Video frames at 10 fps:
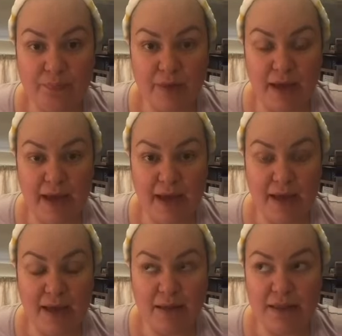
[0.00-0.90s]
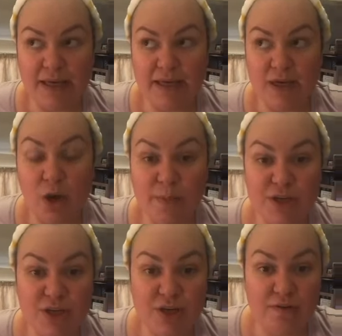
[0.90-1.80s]
the
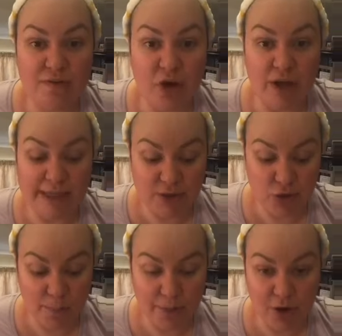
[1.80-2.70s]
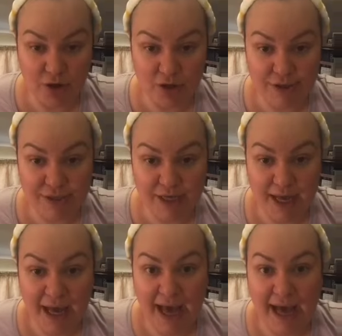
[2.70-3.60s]
competition for Little Known Box.
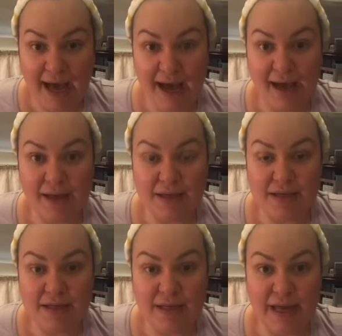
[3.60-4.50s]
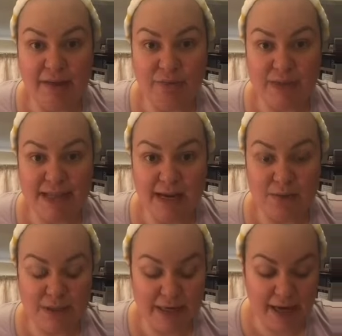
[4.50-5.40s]
And if we sell
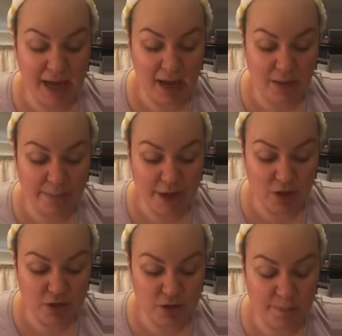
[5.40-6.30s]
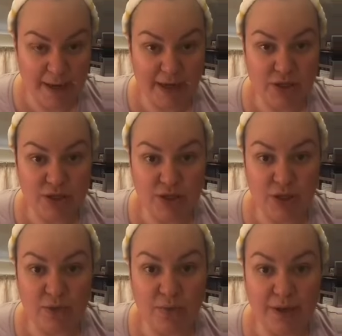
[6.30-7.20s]
out tonight, I'll be also back to
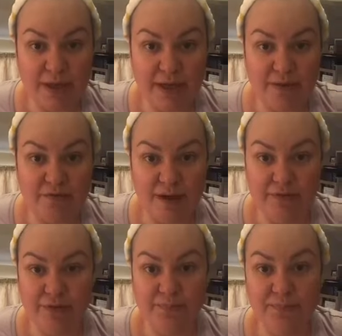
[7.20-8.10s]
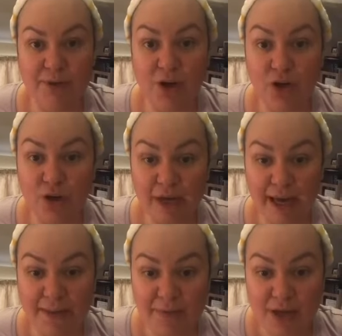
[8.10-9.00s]
do the raffle.
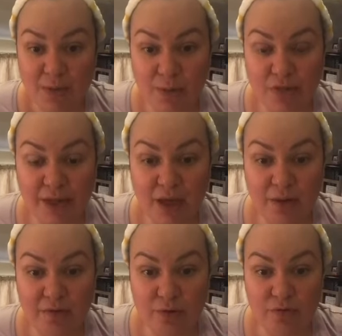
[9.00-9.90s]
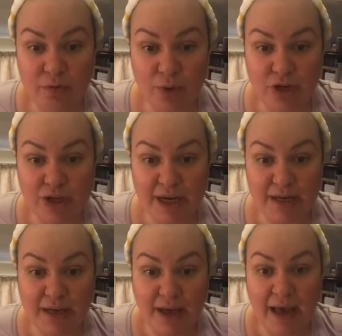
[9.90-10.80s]
Okay, well, thank you everyone for
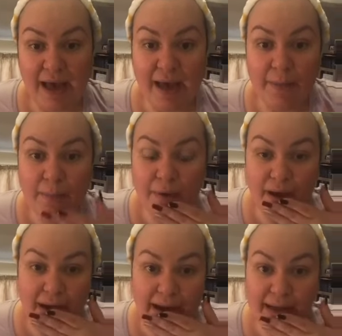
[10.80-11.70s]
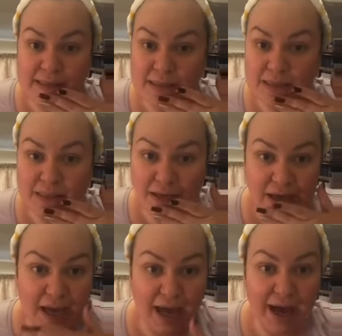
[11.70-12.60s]
watching, and
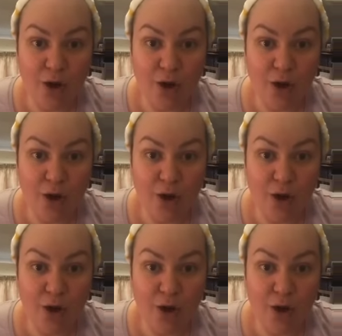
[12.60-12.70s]
I